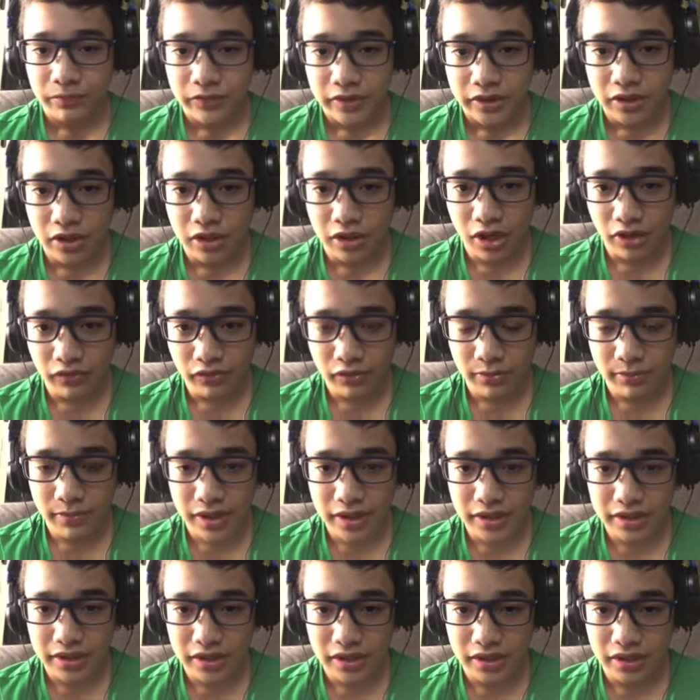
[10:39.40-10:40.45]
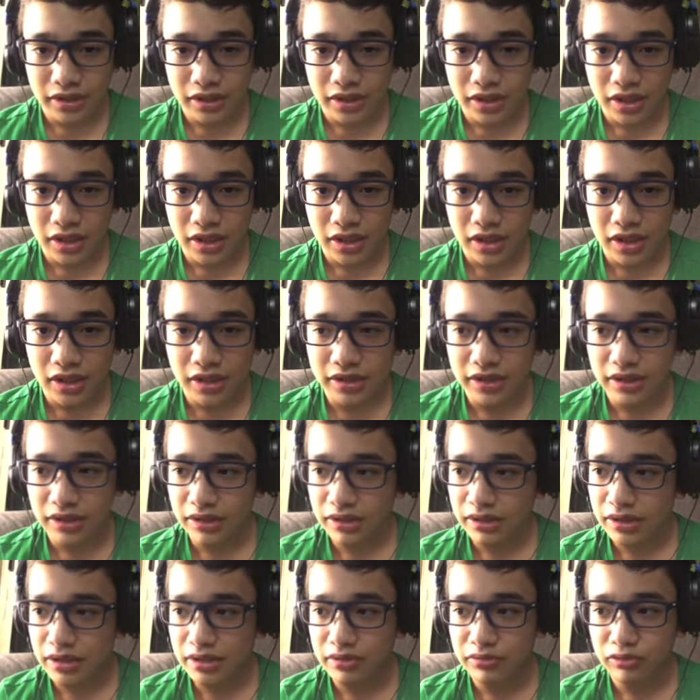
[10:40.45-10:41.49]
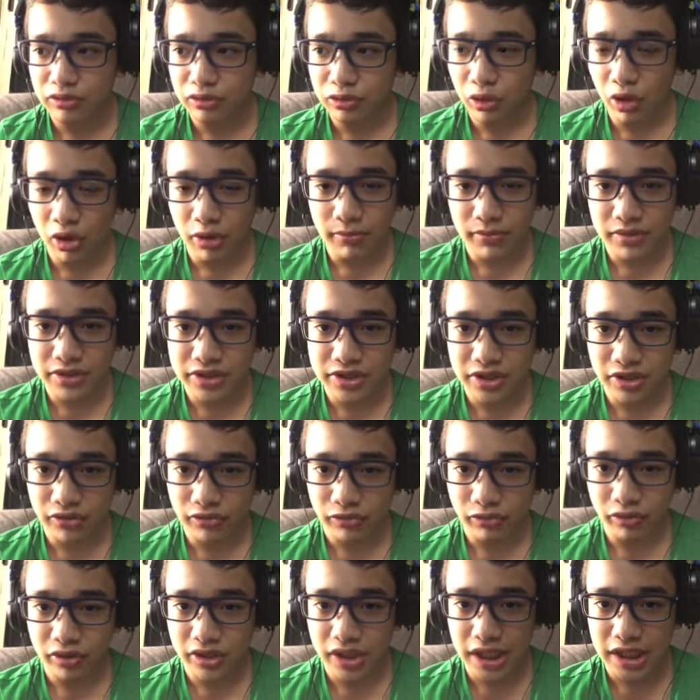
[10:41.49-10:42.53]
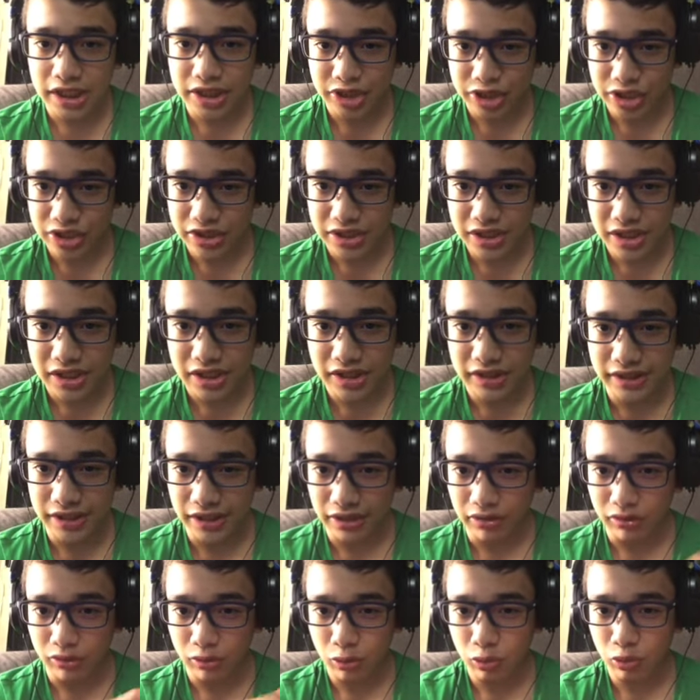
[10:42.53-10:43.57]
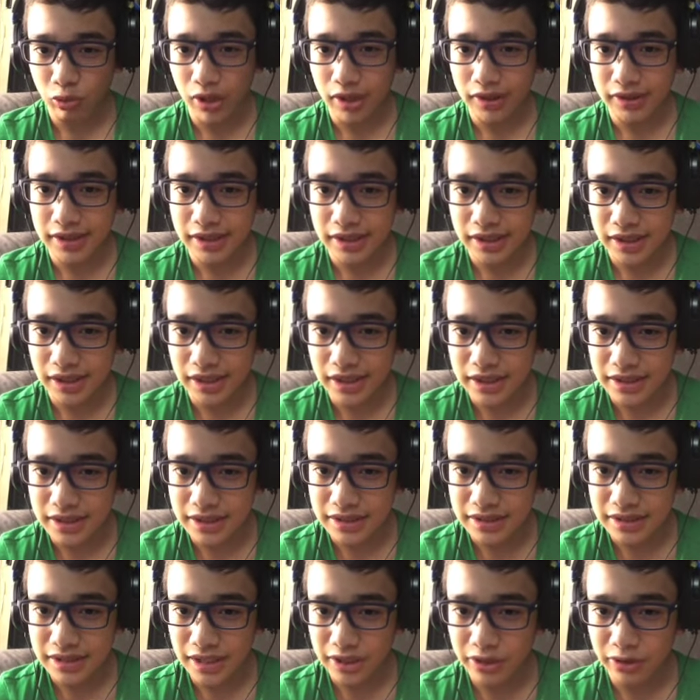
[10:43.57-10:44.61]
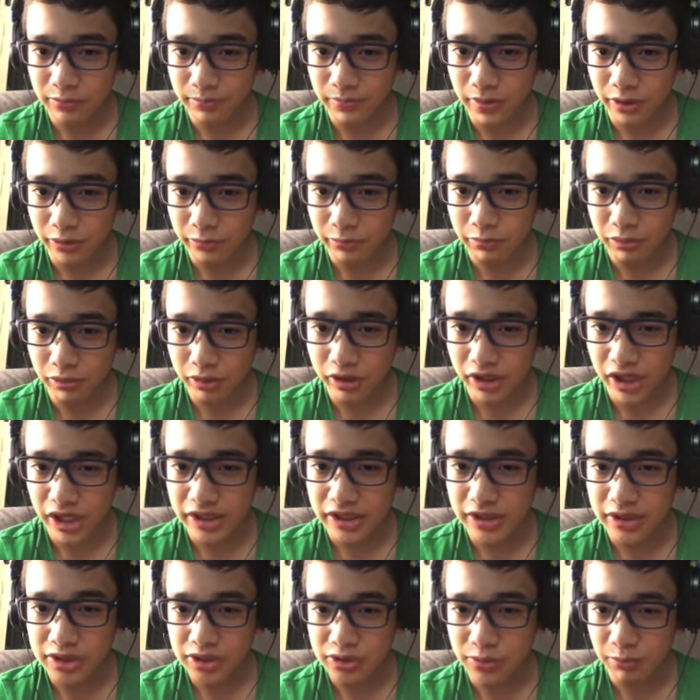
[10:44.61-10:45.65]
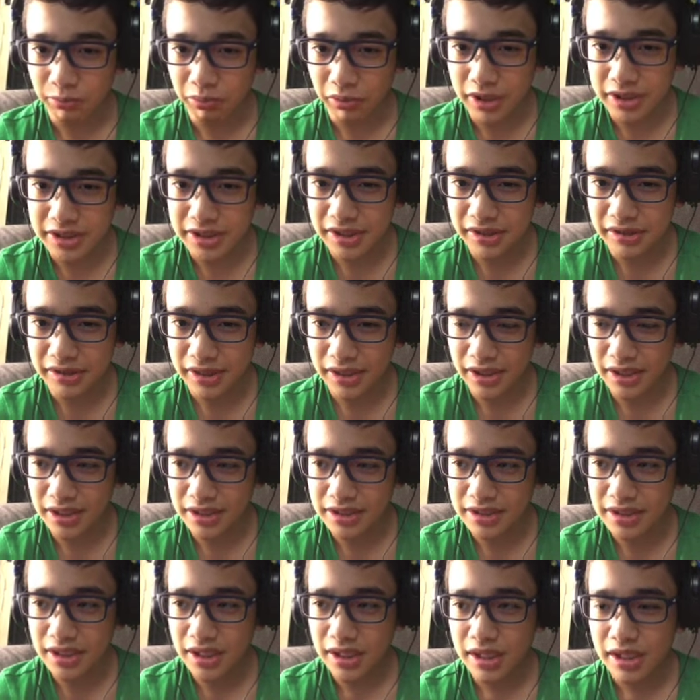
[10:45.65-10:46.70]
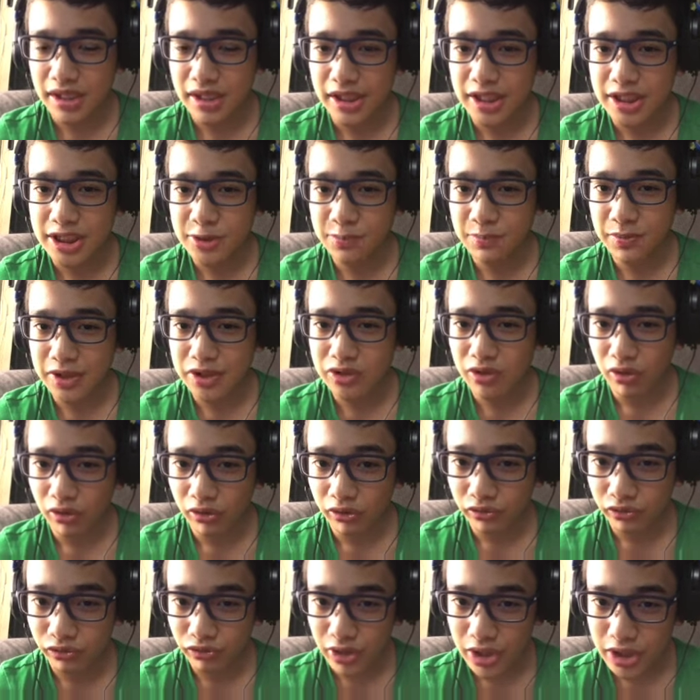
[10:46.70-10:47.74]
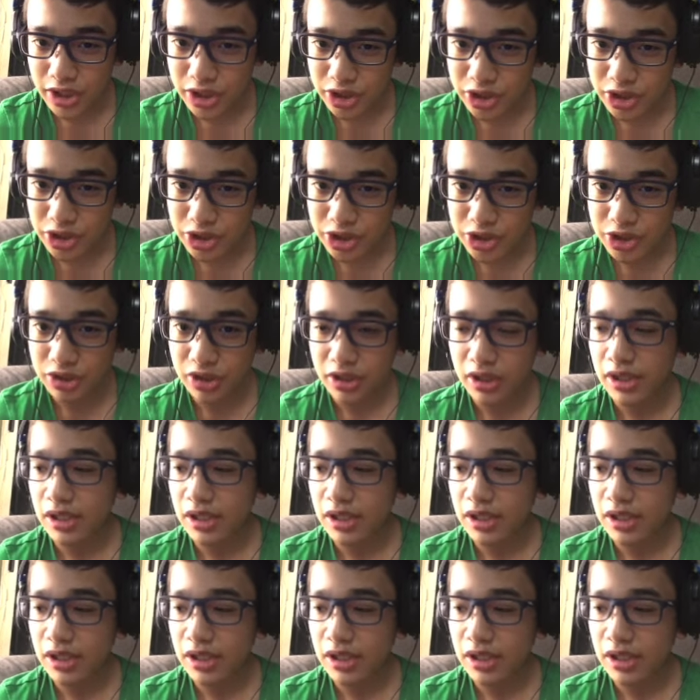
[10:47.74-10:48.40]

the government and 049 is just sitting there, writing in his leather-bound book. And the surprising thing is, he speaks Old French.